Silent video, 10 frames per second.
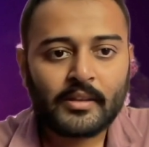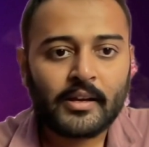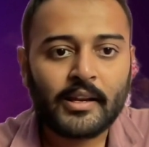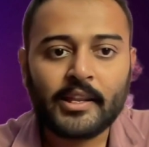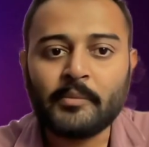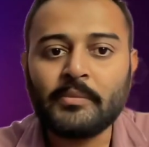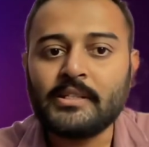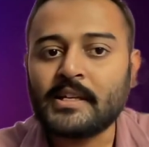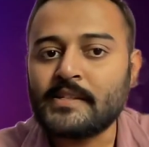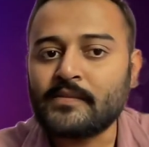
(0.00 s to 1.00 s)
I'll name
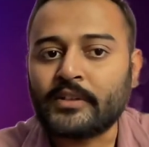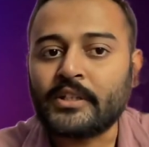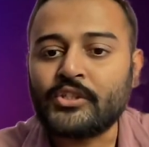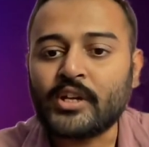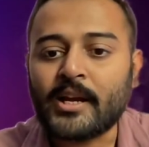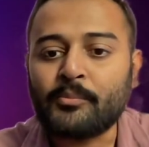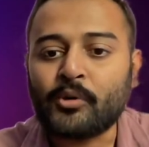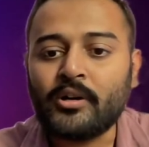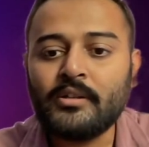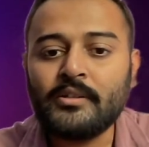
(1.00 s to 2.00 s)
this as weather chatbot,